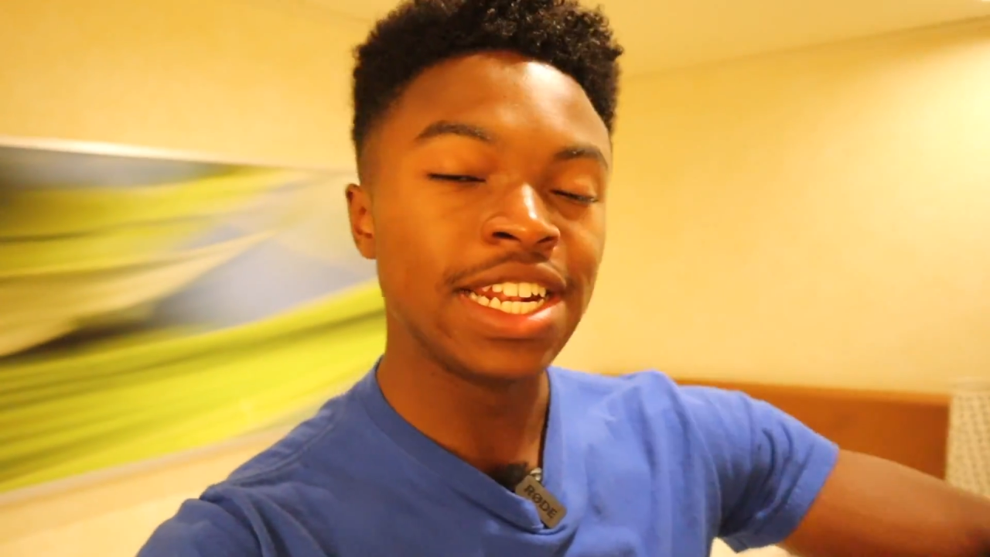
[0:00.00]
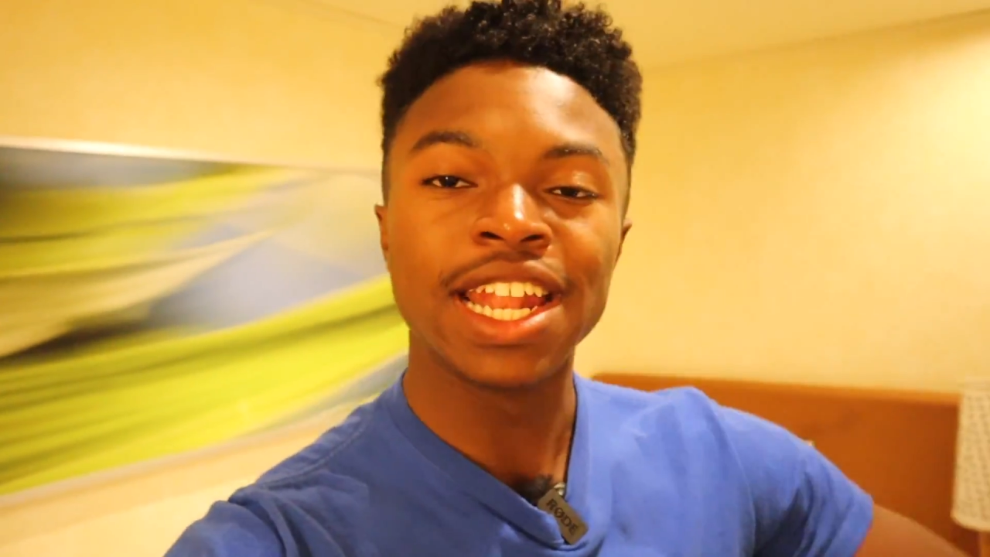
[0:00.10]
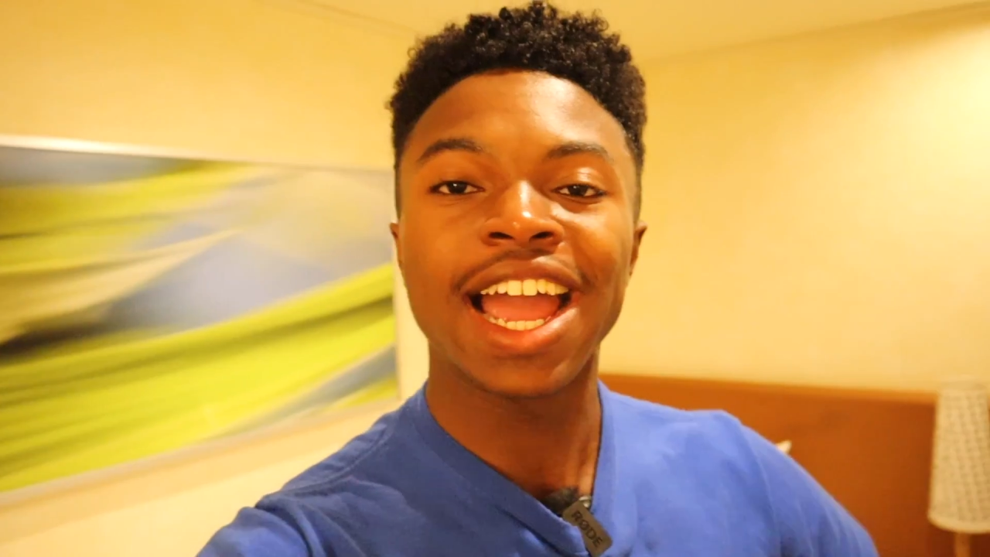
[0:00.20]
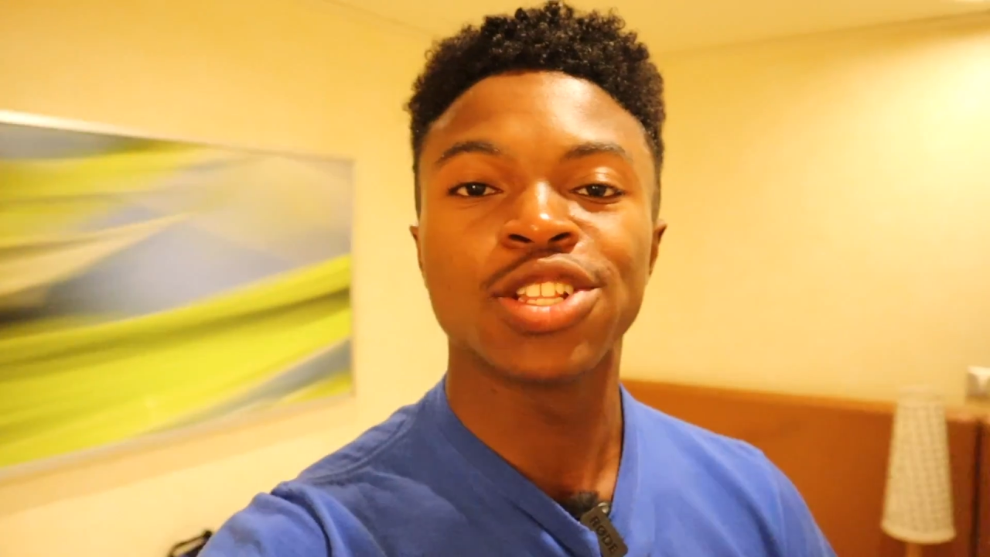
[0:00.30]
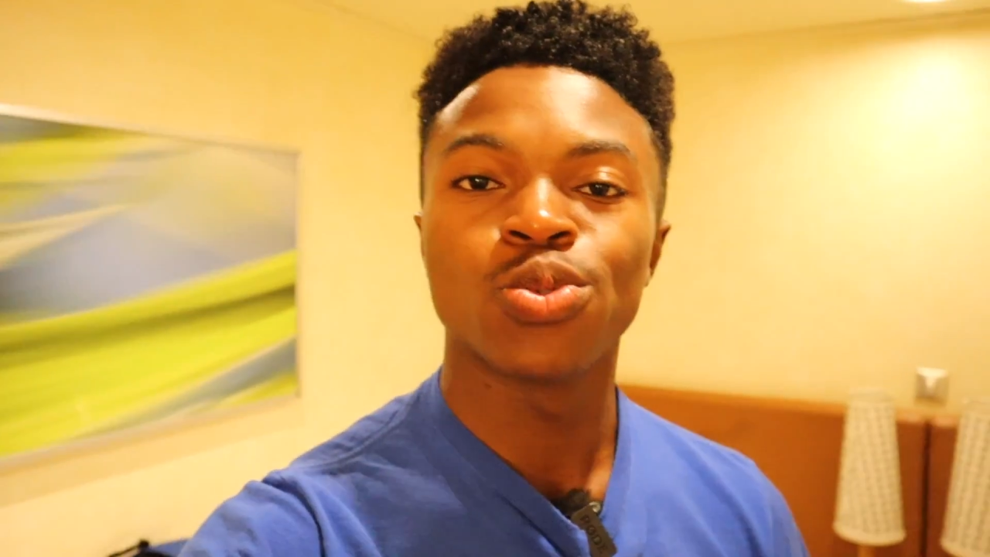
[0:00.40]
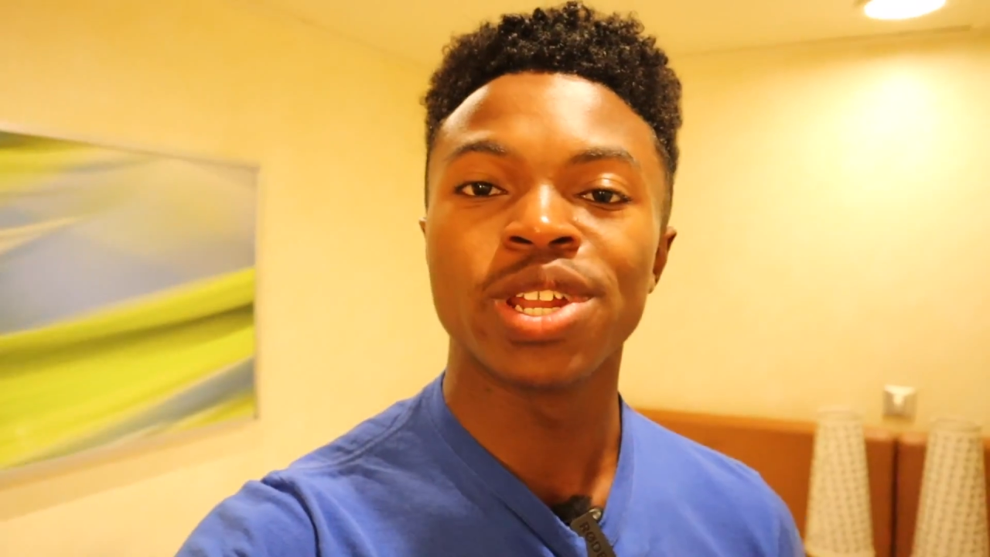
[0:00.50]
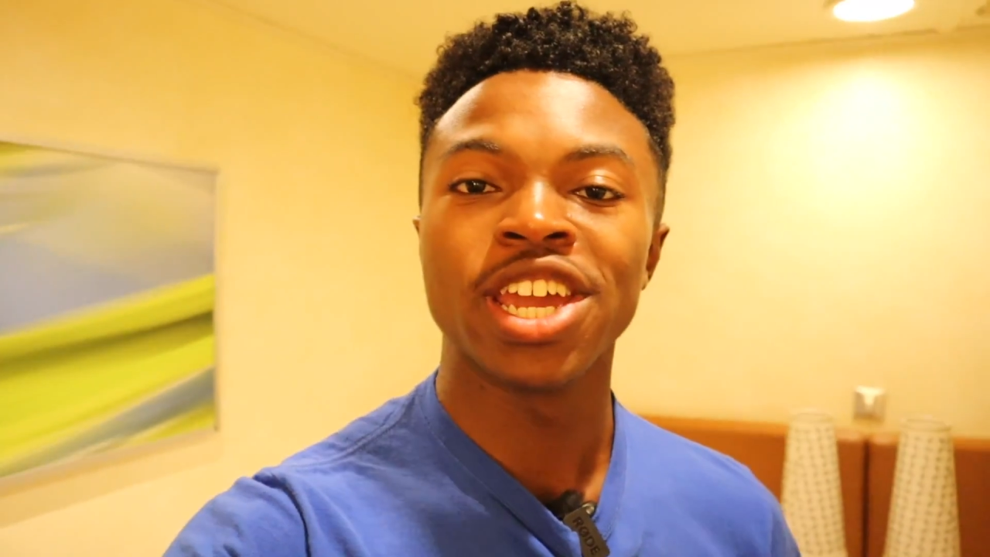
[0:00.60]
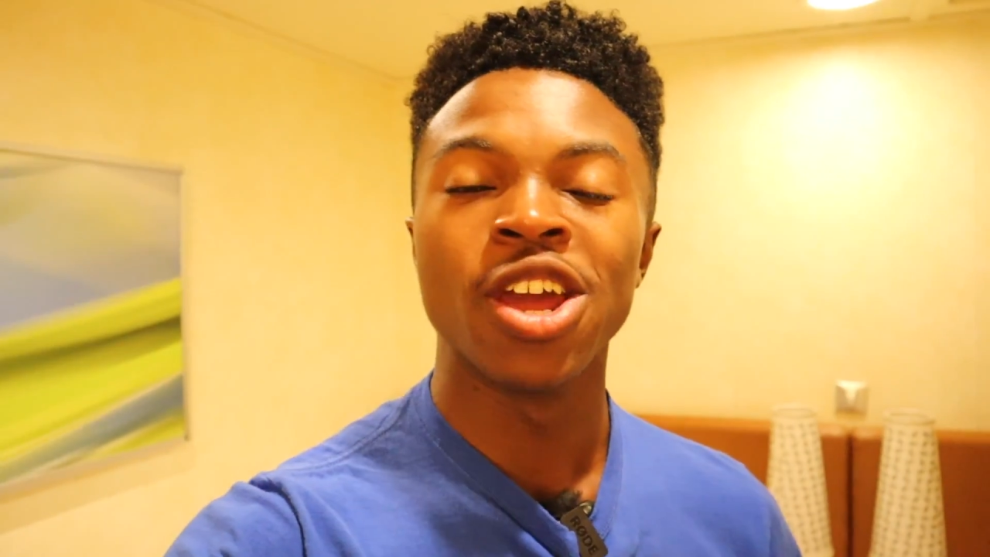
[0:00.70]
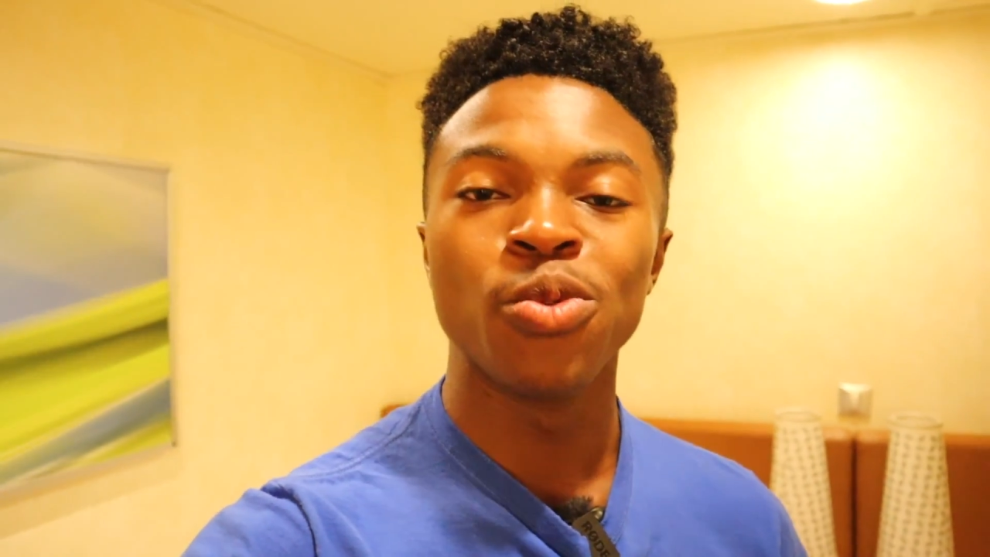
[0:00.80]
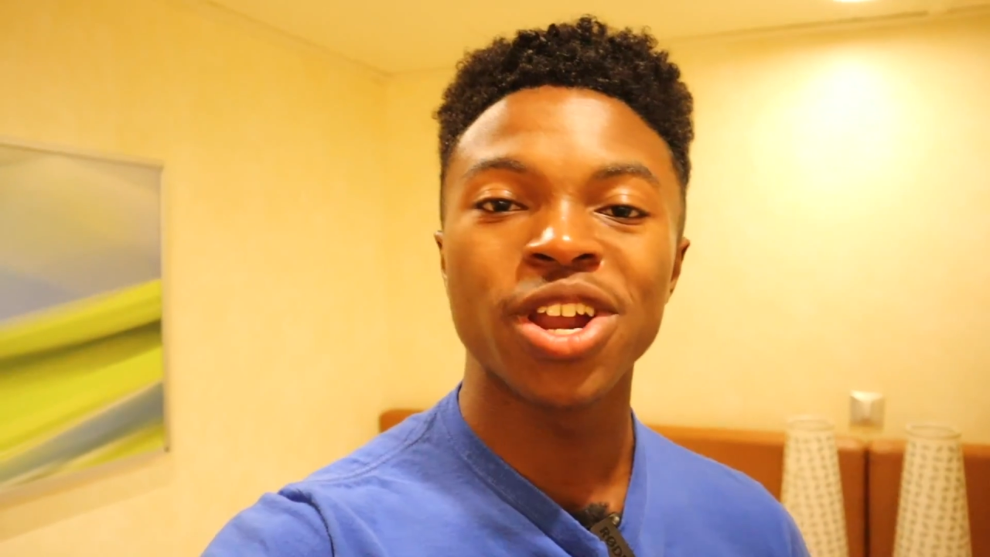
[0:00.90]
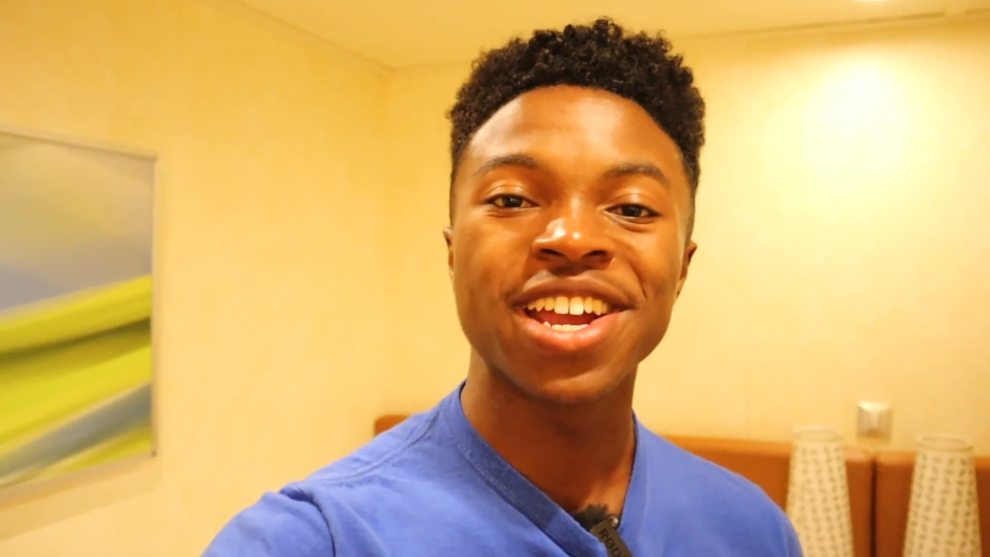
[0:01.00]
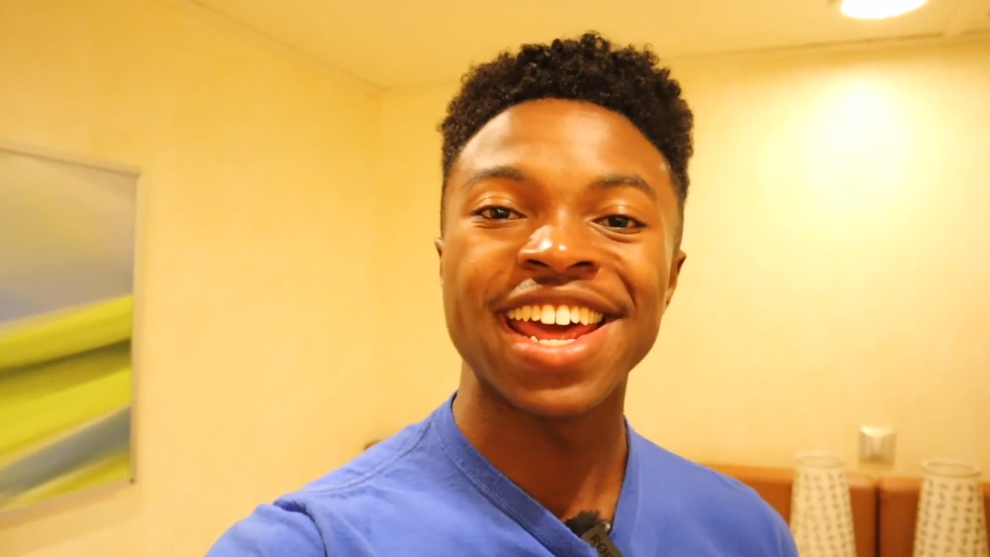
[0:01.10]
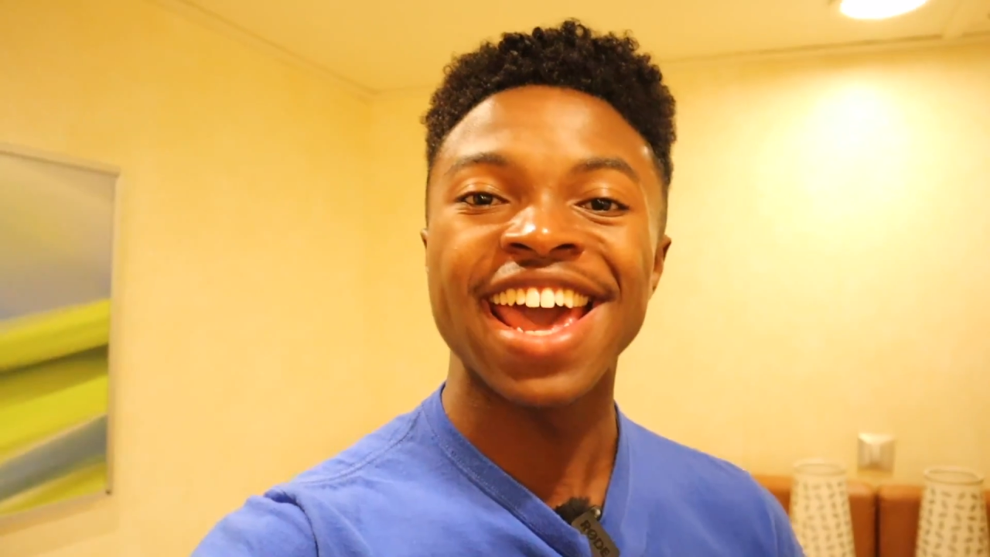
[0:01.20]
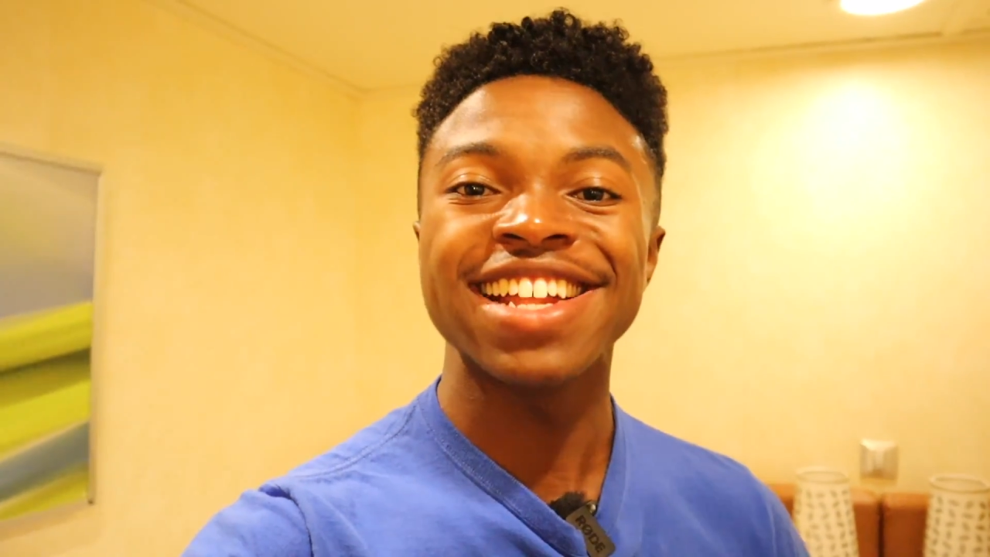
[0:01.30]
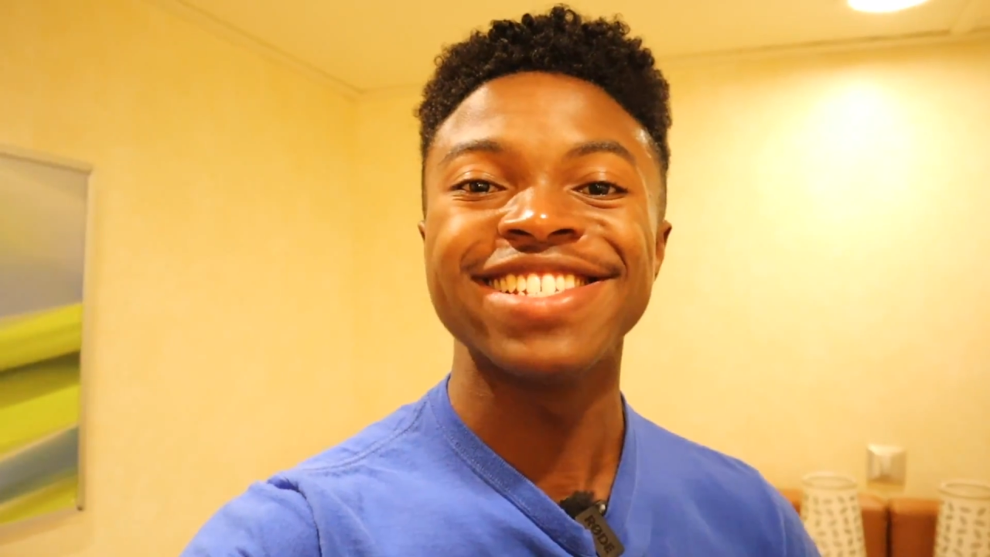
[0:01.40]
9:20 and we're going to
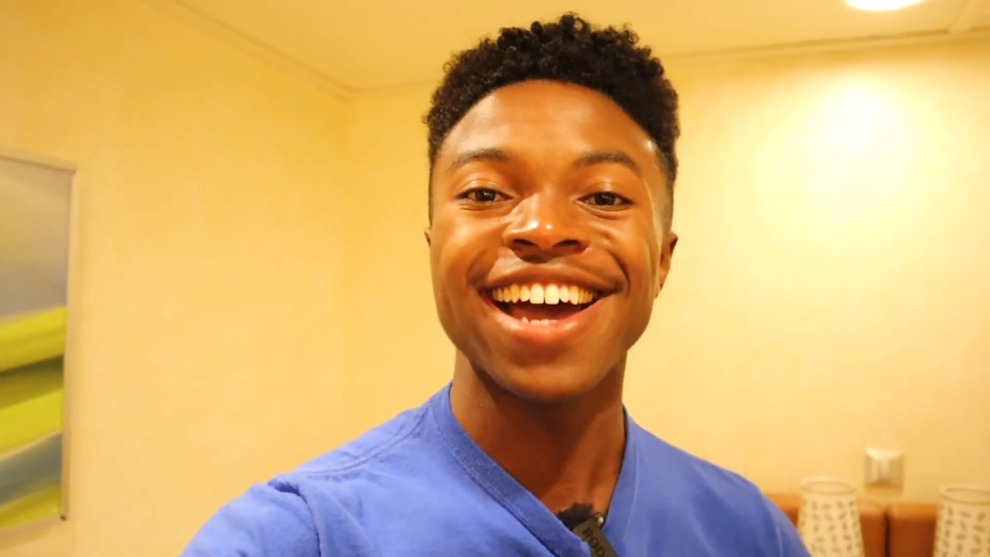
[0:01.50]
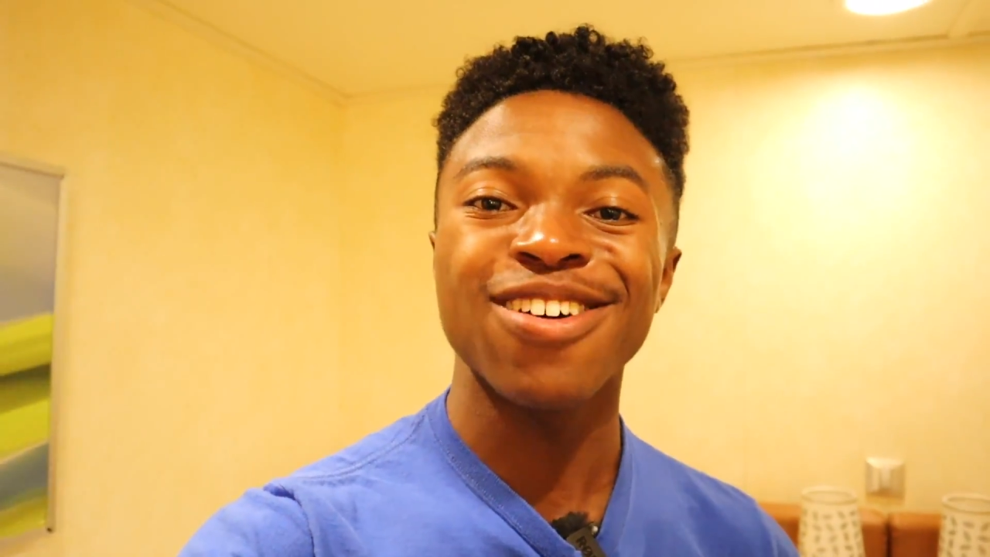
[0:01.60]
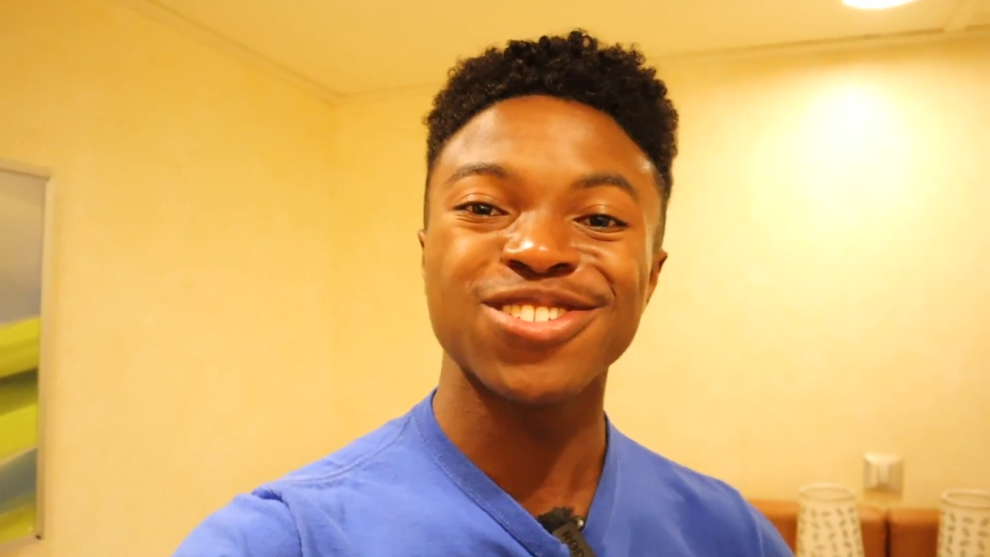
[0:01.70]
head down